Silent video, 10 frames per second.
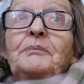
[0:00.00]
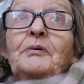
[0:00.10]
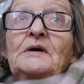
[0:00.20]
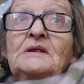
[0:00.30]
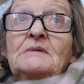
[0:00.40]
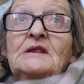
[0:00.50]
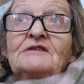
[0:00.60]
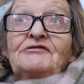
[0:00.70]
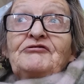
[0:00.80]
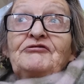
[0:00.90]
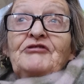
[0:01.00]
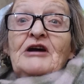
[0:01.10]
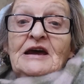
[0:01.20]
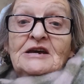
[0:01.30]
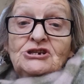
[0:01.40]
putting them in the
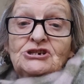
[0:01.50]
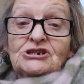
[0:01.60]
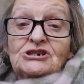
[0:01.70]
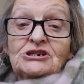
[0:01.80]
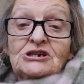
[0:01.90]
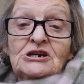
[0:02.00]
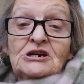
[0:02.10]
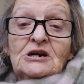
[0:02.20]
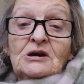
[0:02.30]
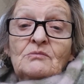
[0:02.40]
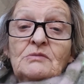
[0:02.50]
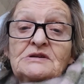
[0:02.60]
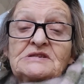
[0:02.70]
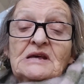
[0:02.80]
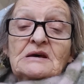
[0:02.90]
fridge.
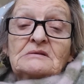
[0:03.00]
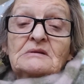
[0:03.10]
Was the